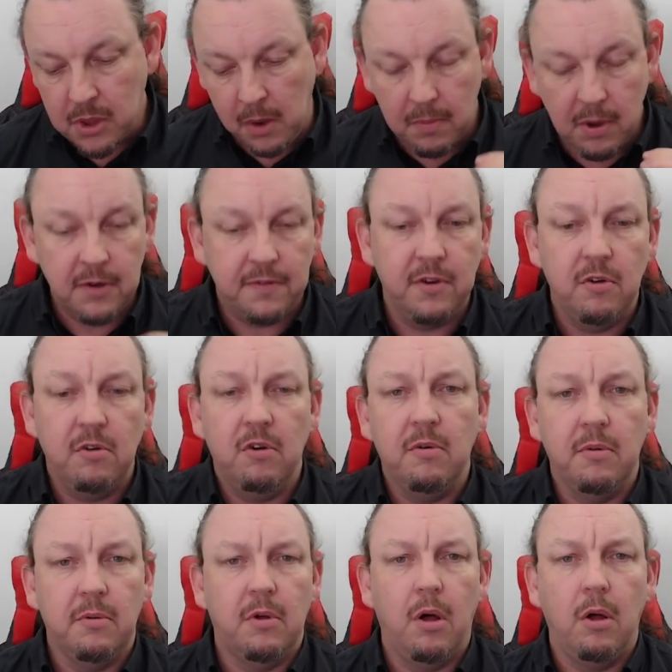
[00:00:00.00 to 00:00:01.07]
But if
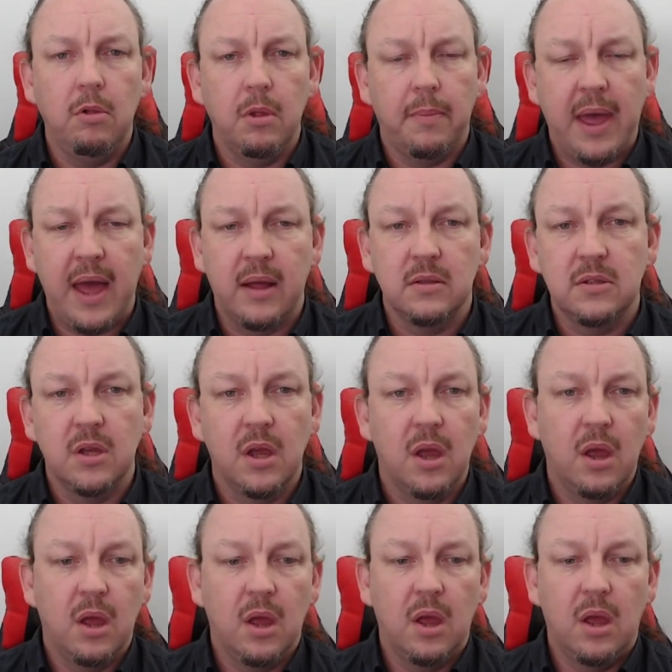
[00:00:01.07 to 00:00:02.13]
you're all about
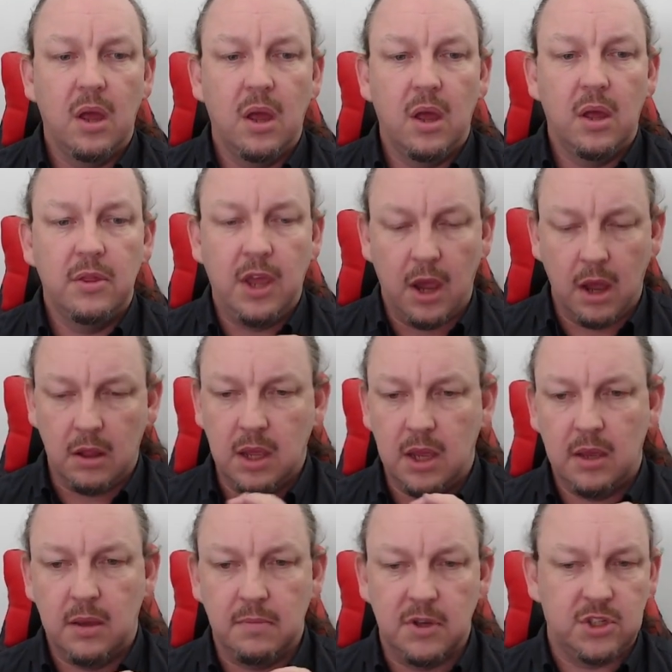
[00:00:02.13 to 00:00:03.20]
the
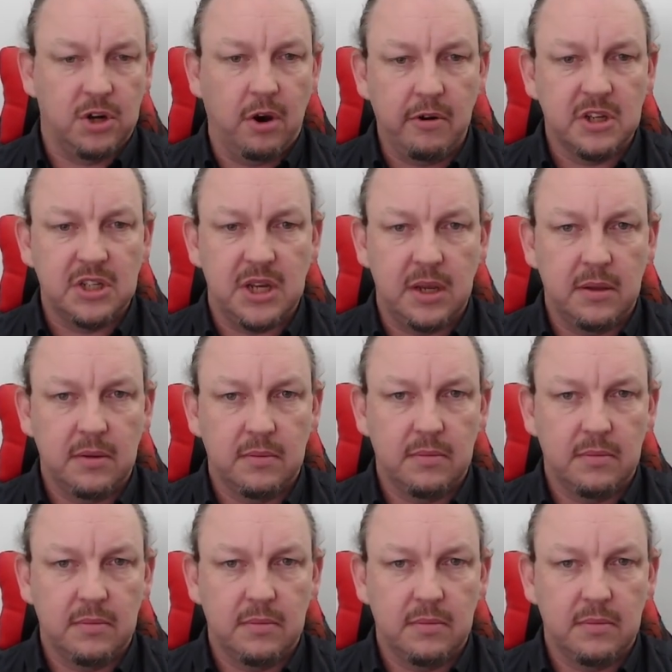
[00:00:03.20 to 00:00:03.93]
early majority,